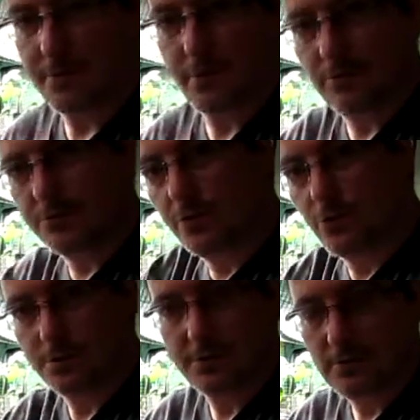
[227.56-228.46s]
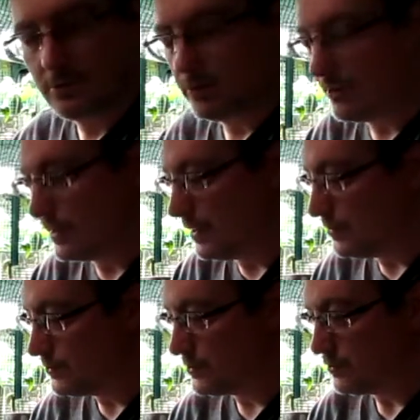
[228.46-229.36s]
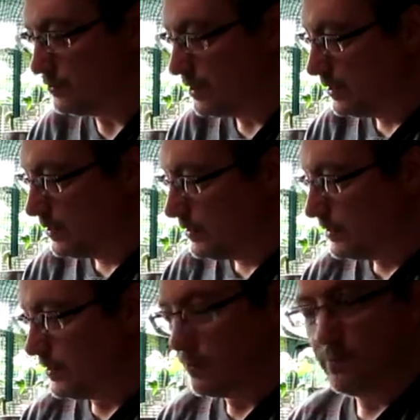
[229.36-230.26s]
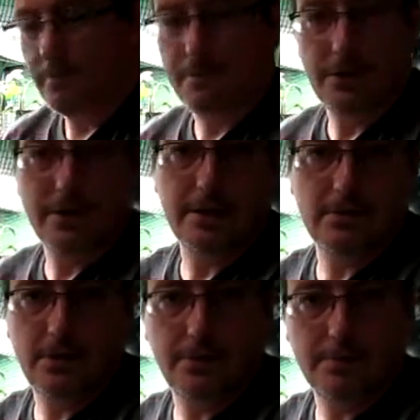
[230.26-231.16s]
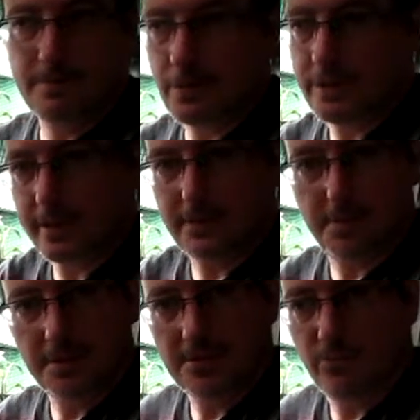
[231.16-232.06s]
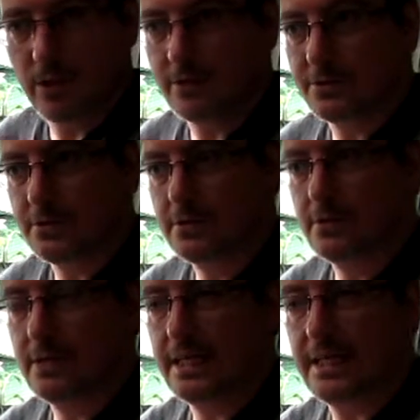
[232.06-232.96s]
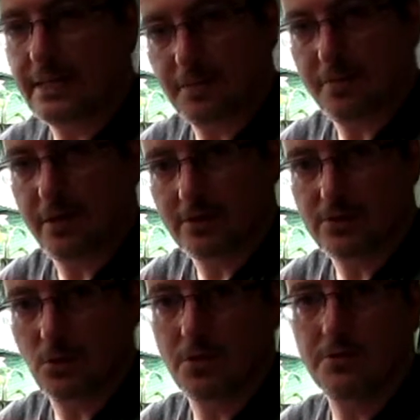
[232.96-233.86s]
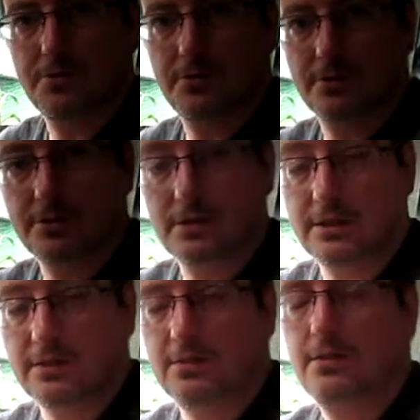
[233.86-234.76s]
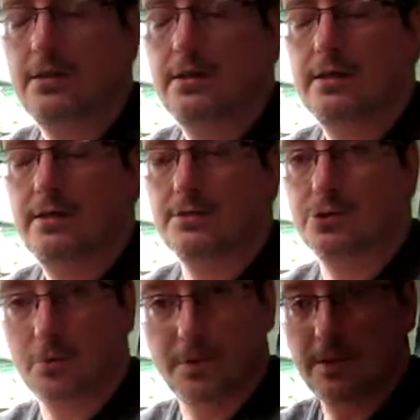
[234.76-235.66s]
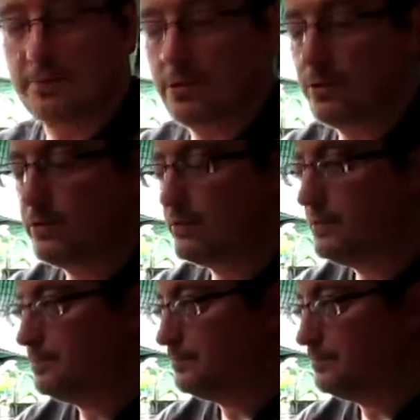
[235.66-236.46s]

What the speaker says: a little domed greenhouse, so another very inexpensive way to just heat up that soil so your seeds can germinate really quickly.